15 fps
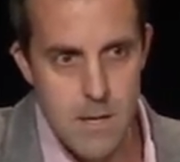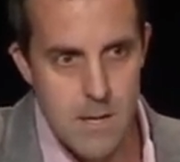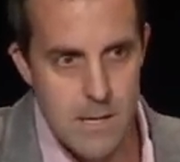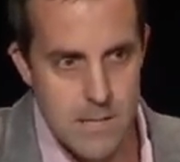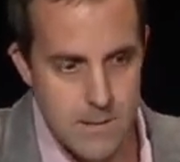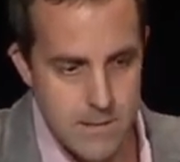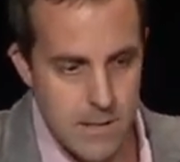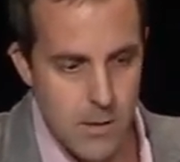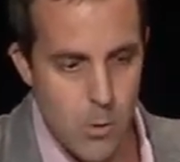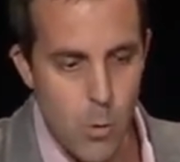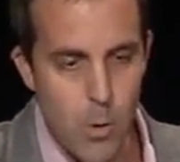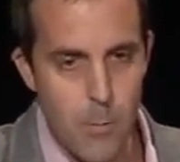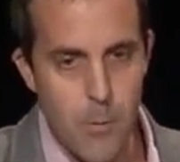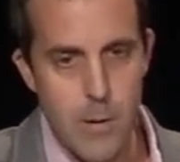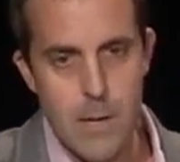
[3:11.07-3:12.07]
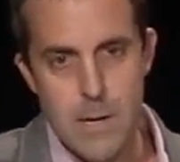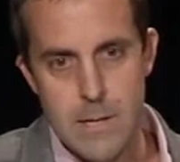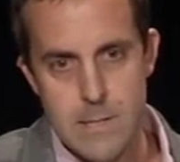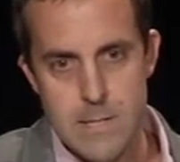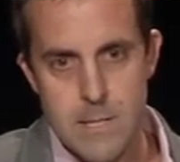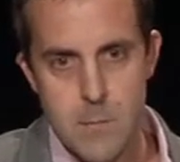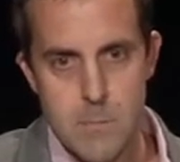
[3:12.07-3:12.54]
is incorporated
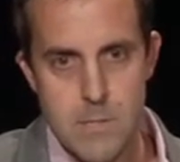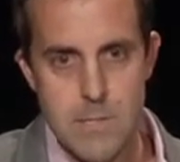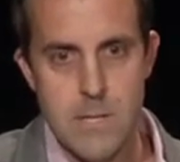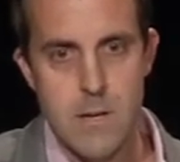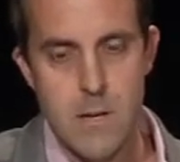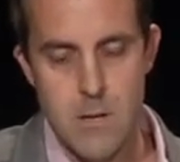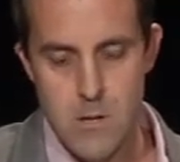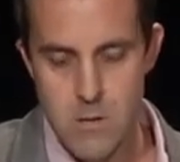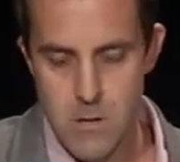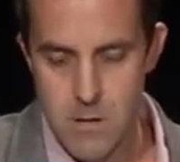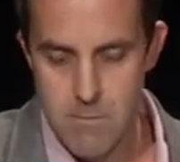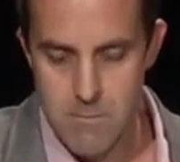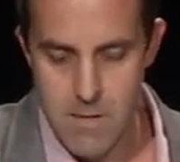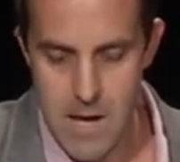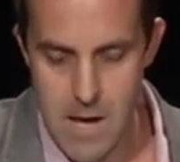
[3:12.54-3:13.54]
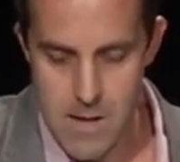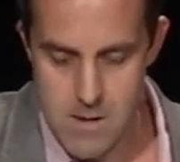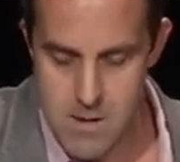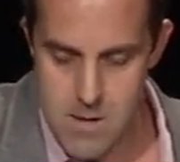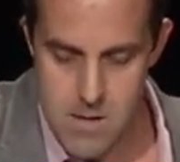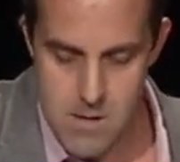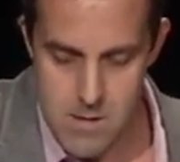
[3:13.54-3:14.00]
into the material of that
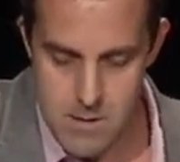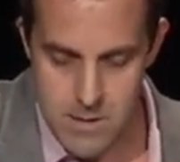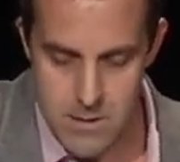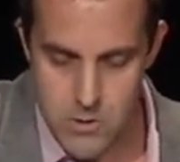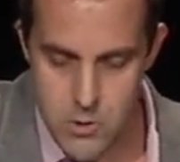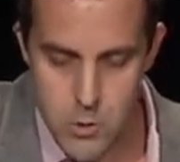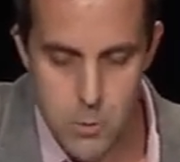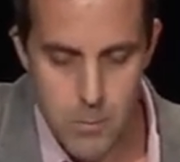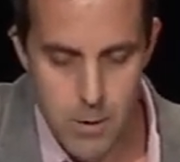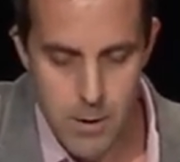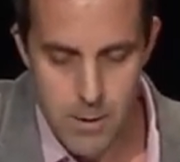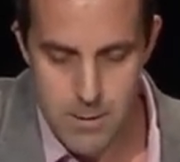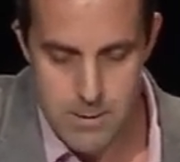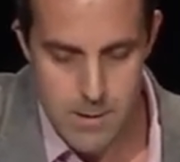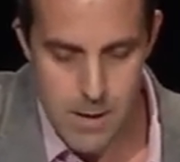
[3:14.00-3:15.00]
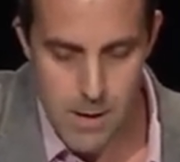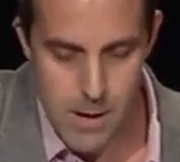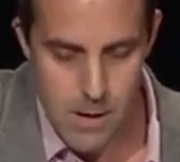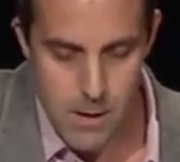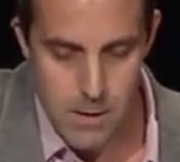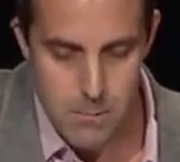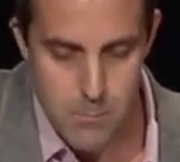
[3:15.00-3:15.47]
consumer
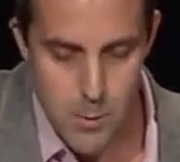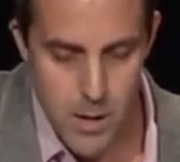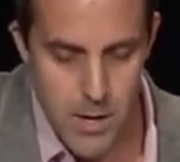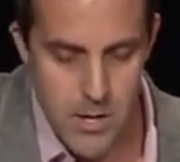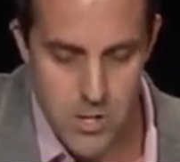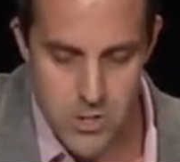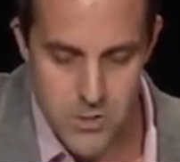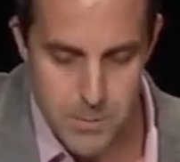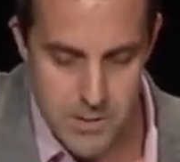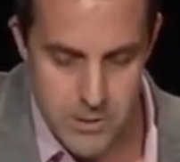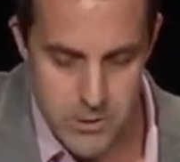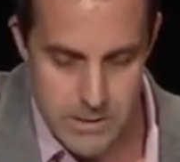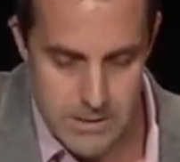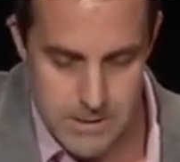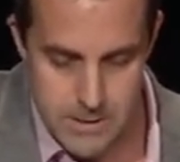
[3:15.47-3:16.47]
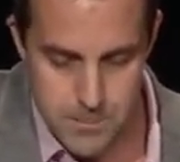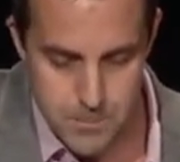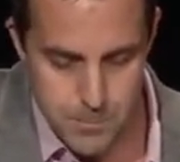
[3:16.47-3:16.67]
predator species.